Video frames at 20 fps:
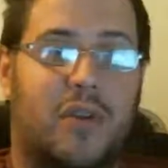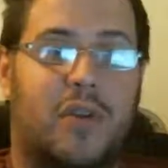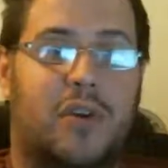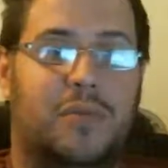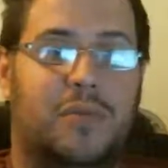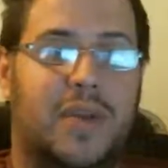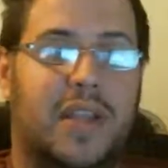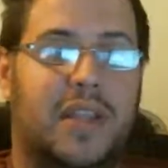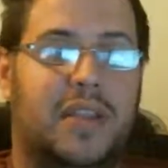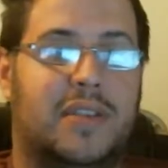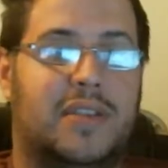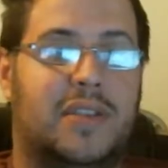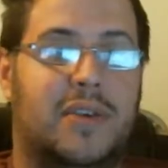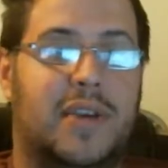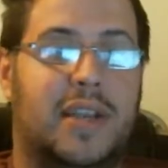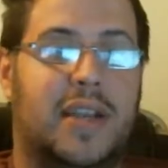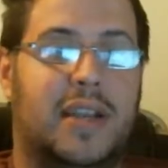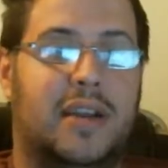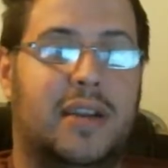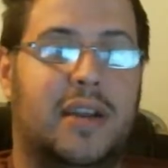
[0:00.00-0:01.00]
a little bit so
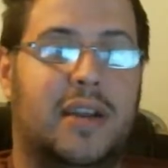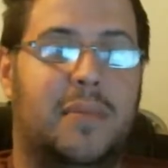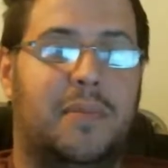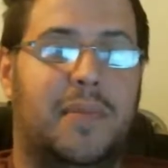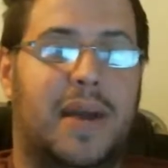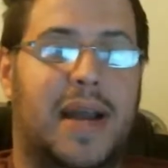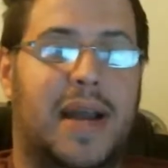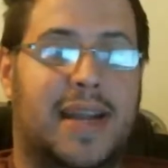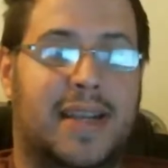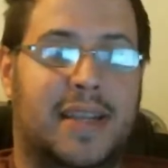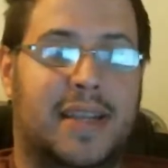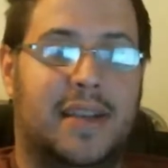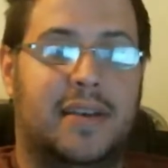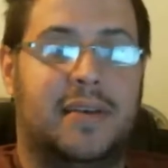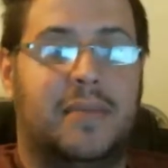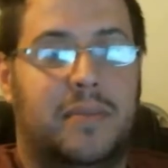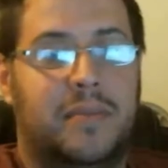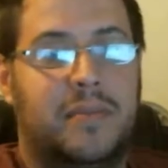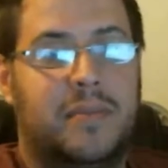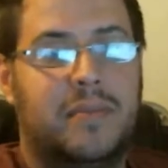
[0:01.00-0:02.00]
he can come back
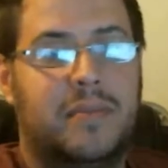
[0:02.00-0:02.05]
and